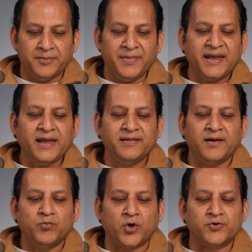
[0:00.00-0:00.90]
making
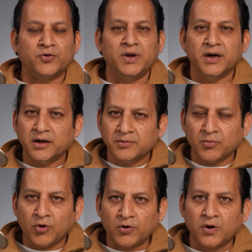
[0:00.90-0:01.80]
them want to learn
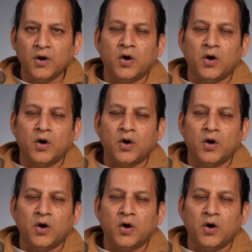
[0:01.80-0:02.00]
more